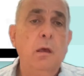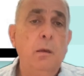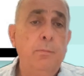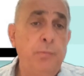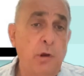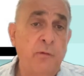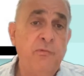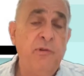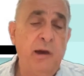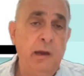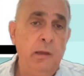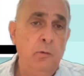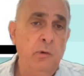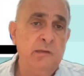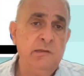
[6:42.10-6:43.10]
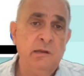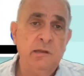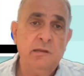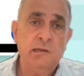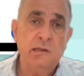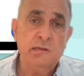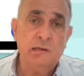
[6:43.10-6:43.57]
profile, whether
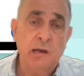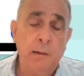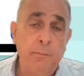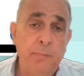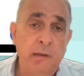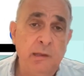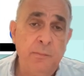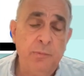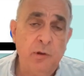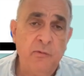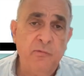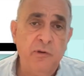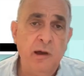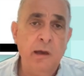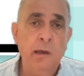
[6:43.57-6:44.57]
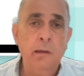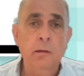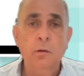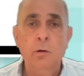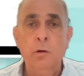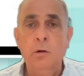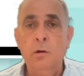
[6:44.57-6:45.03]
it is company
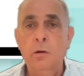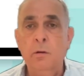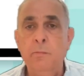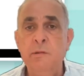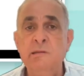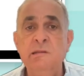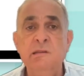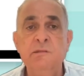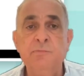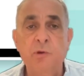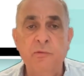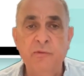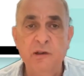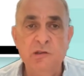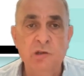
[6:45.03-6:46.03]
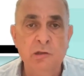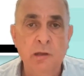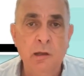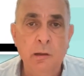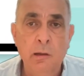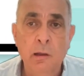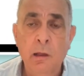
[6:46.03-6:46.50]
profile or business
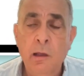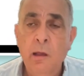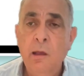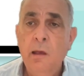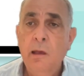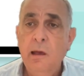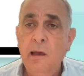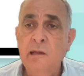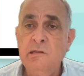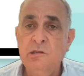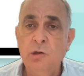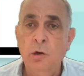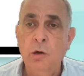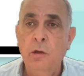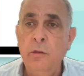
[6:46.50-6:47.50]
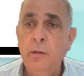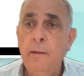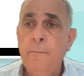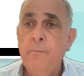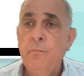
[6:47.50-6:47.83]
professional and so on.